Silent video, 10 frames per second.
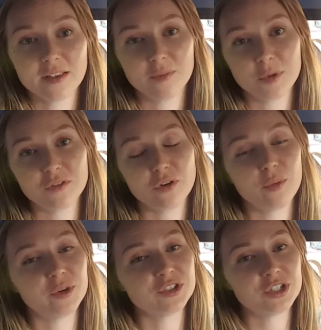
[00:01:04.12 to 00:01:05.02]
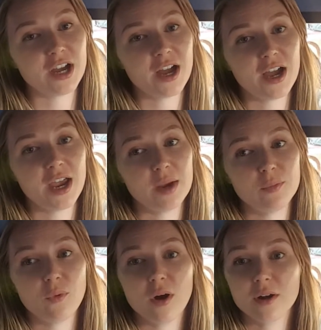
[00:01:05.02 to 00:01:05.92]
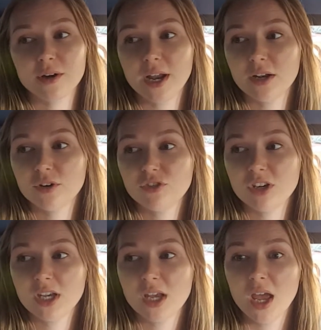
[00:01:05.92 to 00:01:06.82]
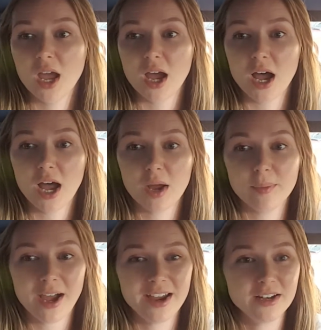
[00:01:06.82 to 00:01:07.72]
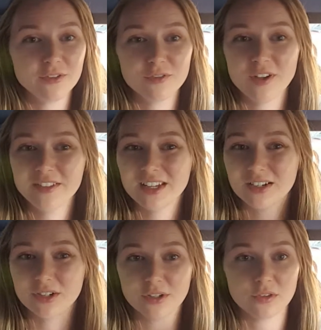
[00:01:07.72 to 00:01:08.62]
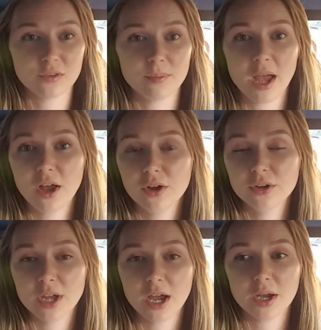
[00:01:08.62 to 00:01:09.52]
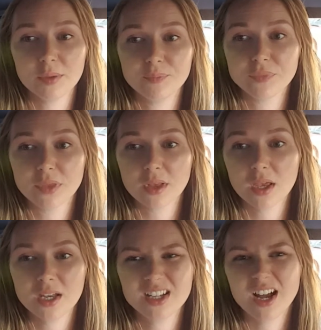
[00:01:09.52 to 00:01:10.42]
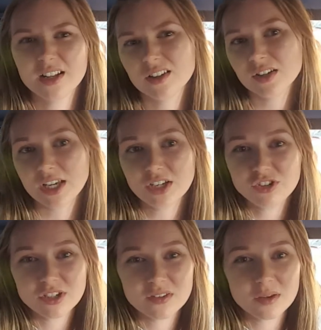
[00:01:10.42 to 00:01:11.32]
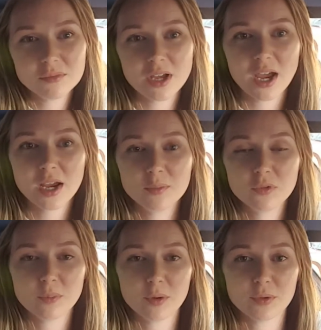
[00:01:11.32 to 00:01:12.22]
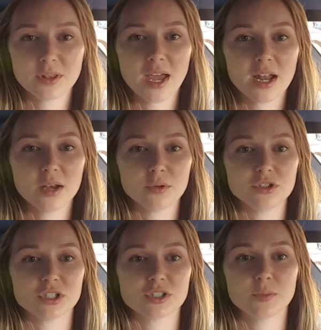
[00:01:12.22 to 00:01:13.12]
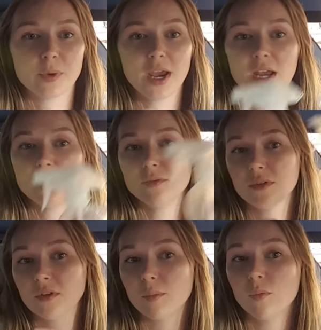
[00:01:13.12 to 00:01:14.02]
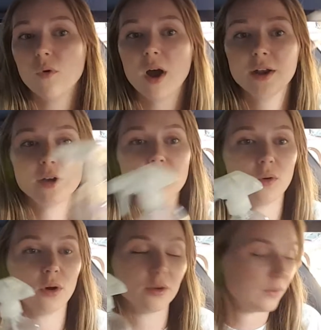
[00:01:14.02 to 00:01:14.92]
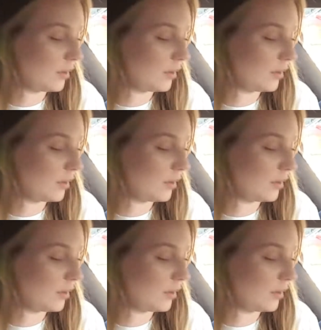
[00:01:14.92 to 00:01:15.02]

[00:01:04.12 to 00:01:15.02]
saved me so much time, water, energy. I never felt that it really smelled. It got a little itchy sometimes, but with that I would just spray it with some water or